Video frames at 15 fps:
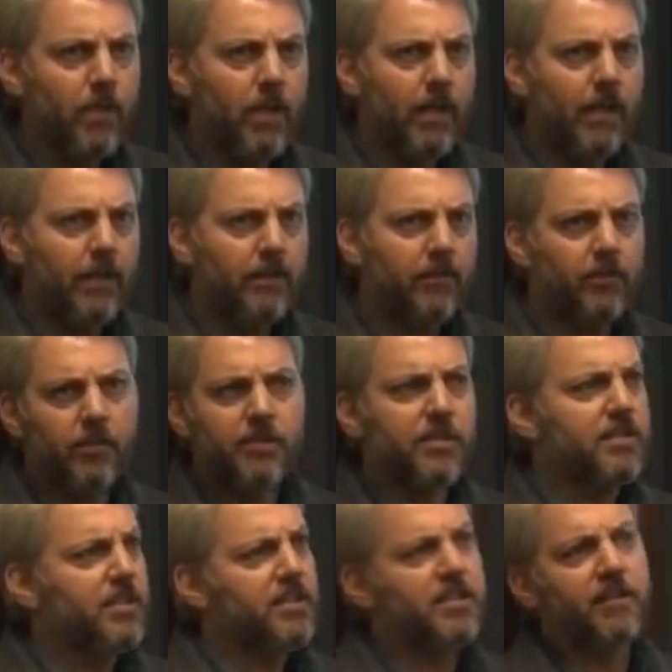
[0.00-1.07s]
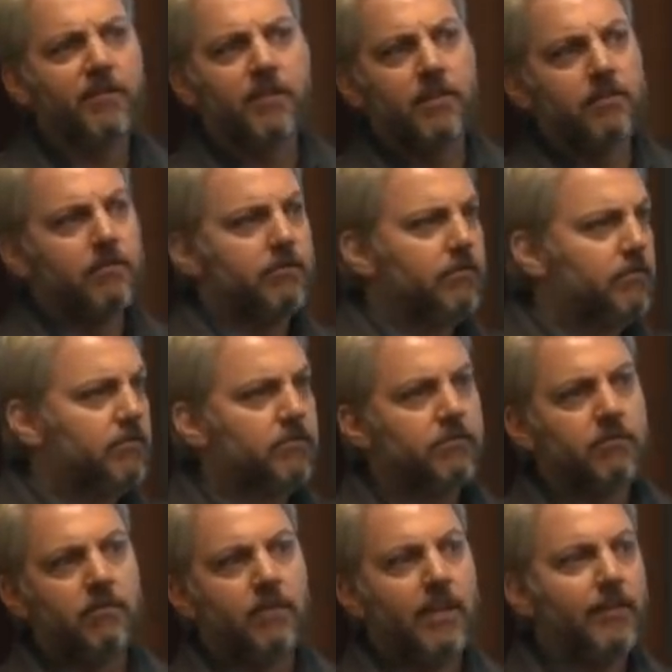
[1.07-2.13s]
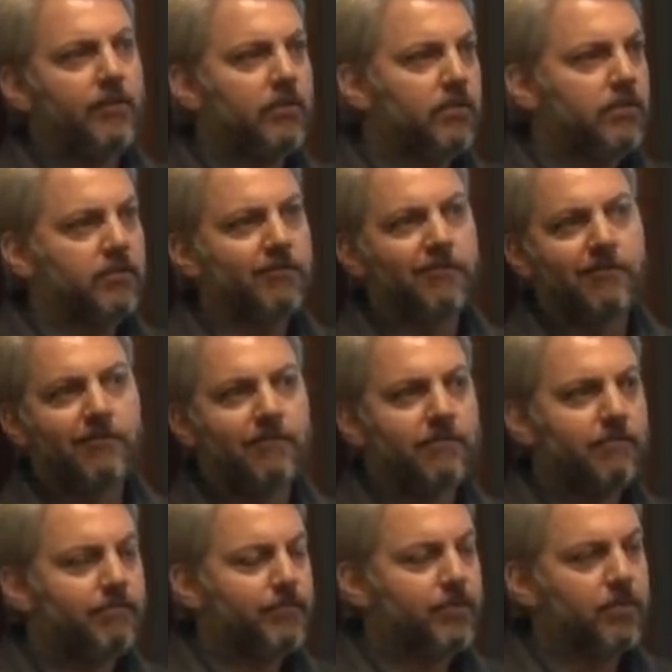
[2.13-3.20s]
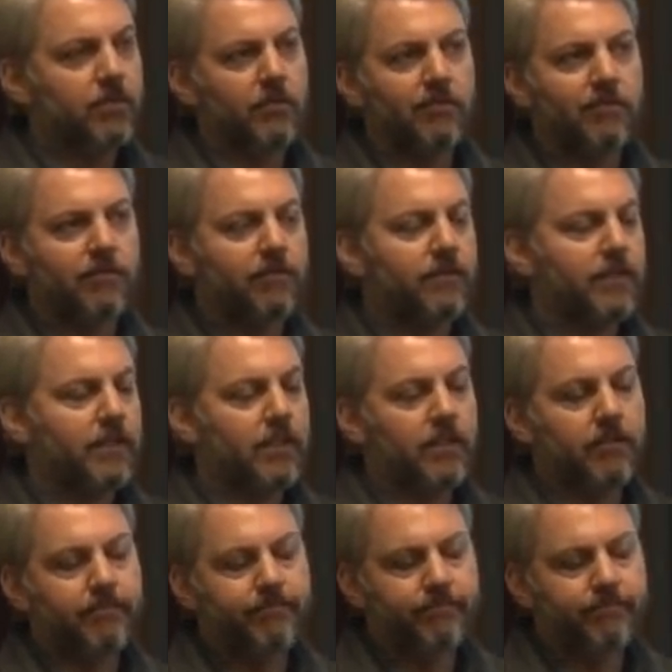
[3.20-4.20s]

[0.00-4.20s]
and so it's just a different level of sort of uh,